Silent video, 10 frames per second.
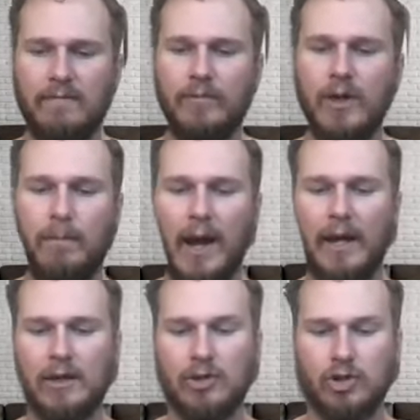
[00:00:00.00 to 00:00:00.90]
they're
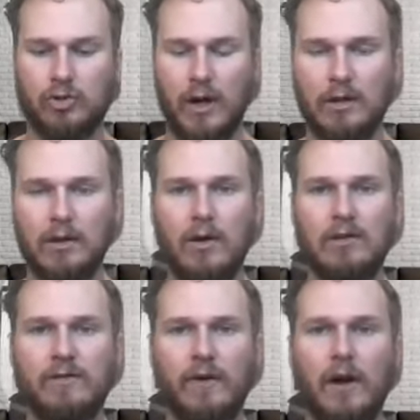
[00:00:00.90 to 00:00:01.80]
buying
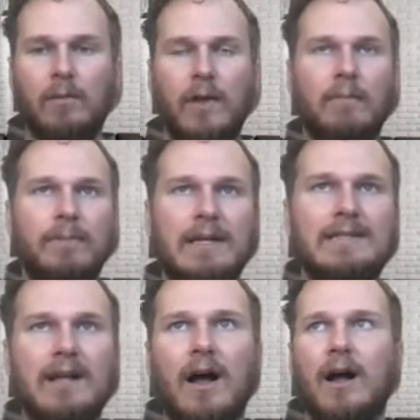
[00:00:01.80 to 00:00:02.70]
truckloads from like
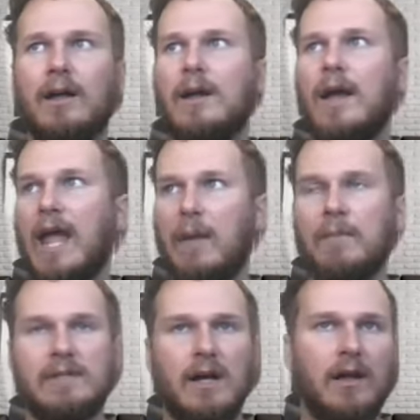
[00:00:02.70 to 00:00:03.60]
B-Stock,
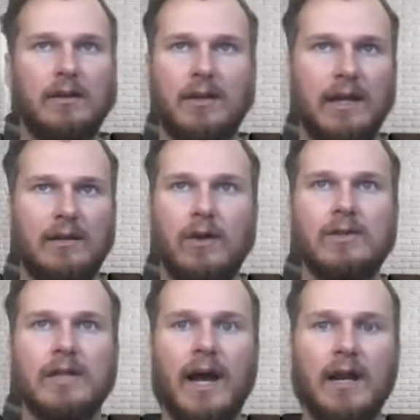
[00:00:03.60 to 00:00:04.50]
Amazon, like
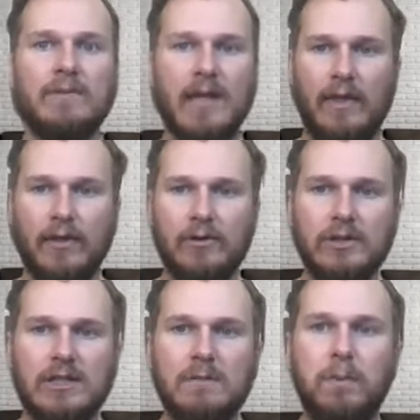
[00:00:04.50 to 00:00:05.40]
those items, and then they're
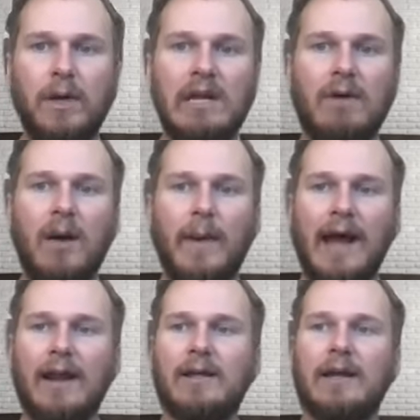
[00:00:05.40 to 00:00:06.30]
just splitting them up
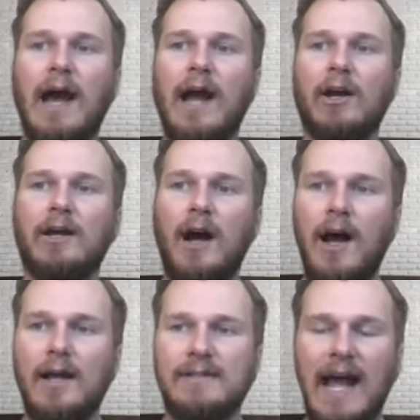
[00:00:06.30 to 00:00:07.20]
at a higher
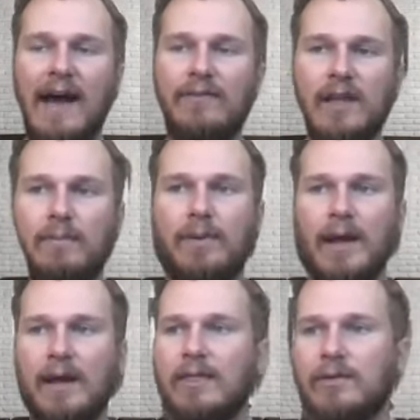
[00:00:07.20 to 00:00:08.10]
cost after they
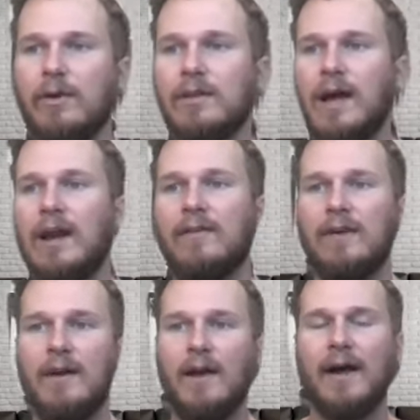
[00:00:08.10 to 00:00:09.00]
pick through a lot of
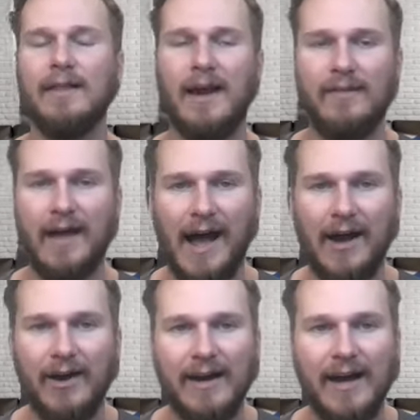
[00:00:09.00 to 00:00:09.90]
the
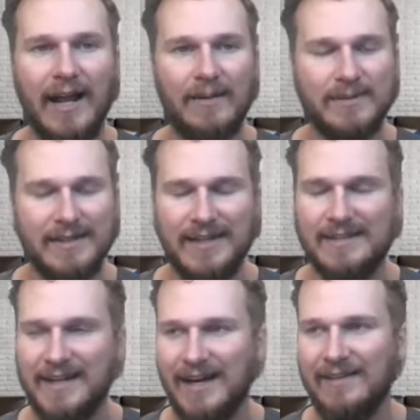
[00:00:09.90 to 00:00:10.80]
higher end items.
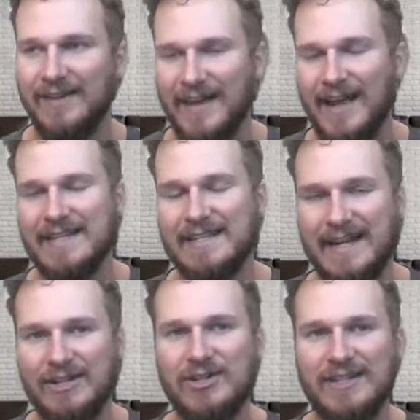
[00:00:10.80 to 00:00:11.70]
It's an
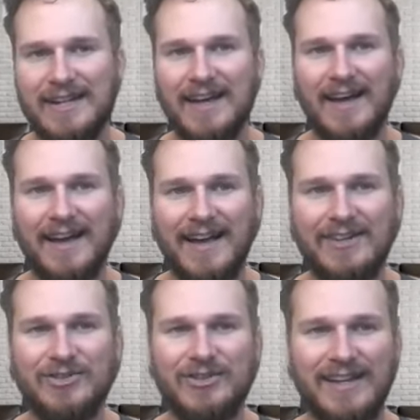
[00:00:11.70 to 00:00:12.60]
interesting
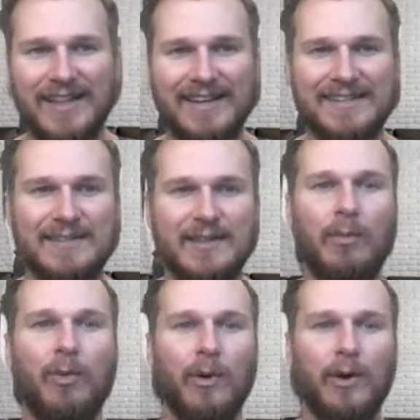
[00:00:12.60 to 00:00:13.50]
like
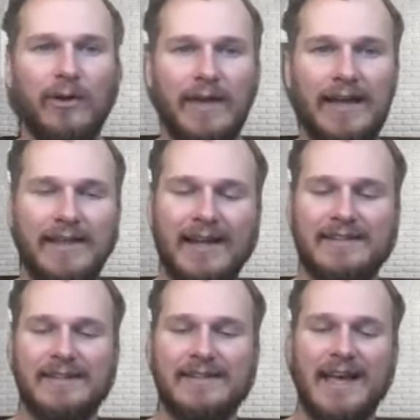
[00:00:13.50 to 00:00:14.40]
sub world
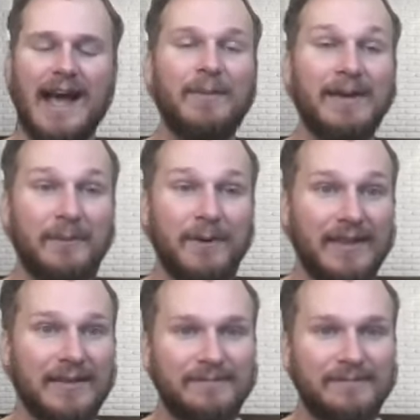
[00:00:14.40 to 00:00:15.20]
that's happening with.